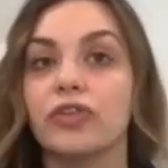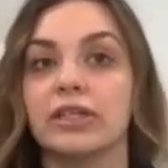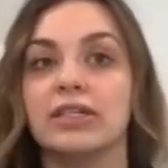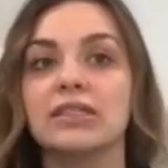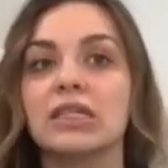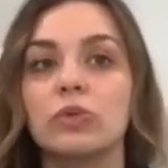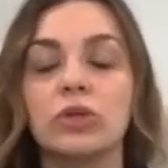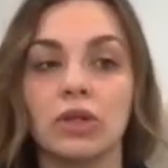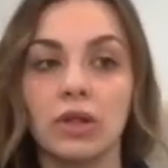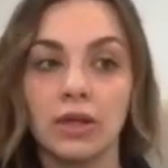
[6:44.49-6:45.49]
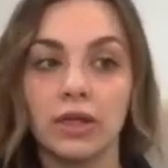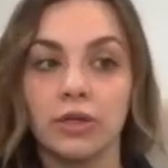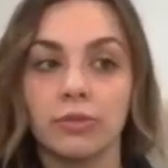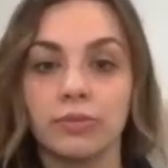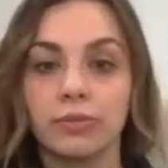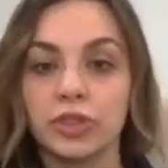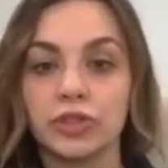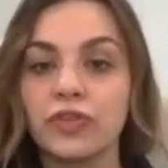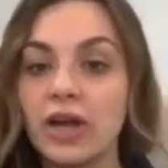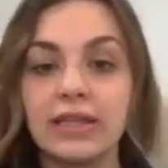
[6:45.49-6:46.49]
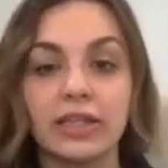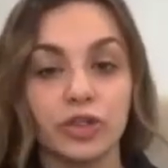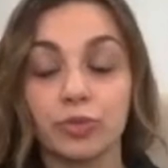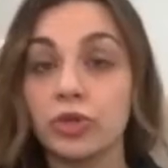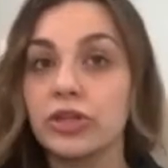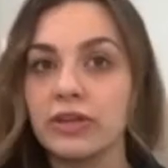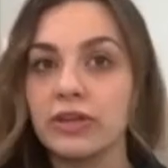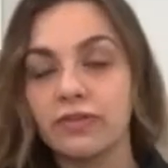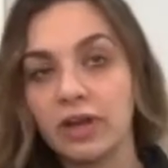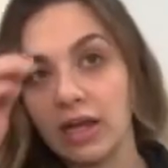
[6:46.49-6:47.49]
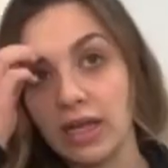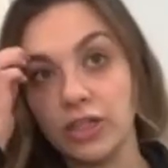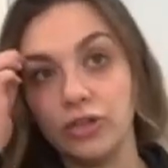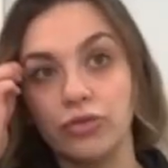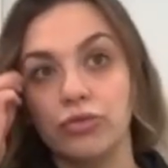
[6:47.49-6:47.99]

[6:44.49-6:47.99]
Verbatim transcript: And he's like, well, but you're fine. Like, you're breathing fine.